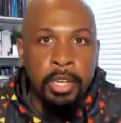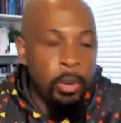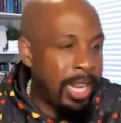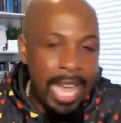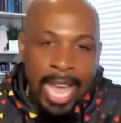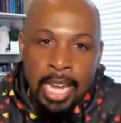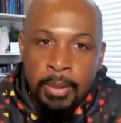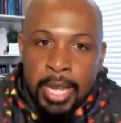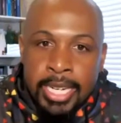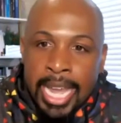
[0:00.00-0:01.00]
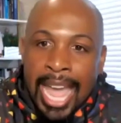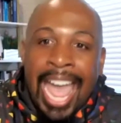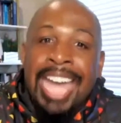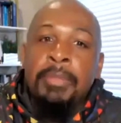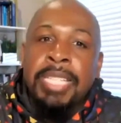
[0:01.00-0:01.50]
No, that
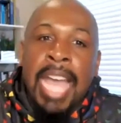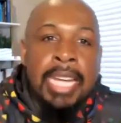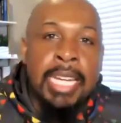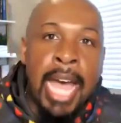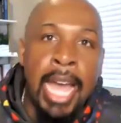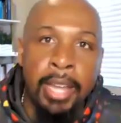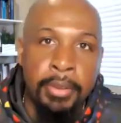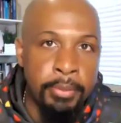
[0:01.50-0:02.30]
Adam's got to die.